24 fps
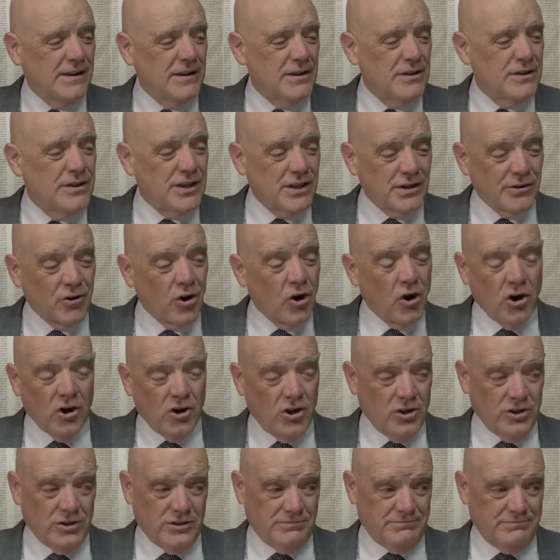that are
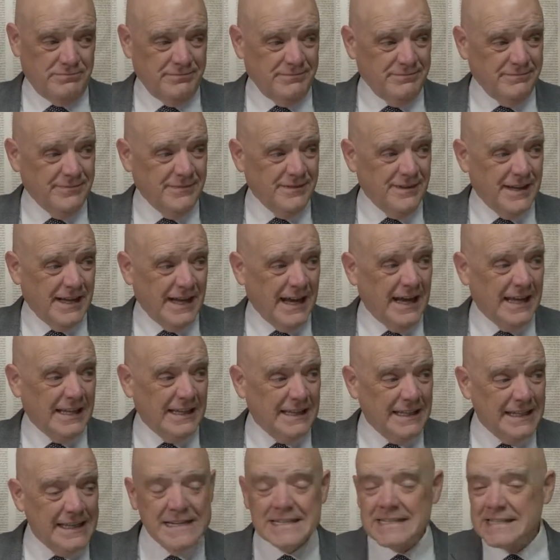all at
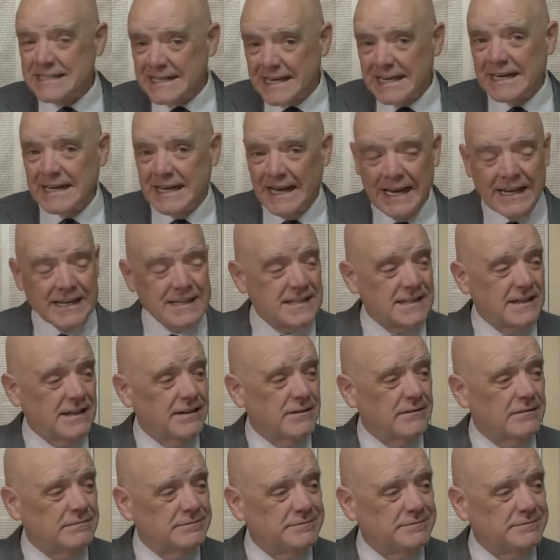least connected.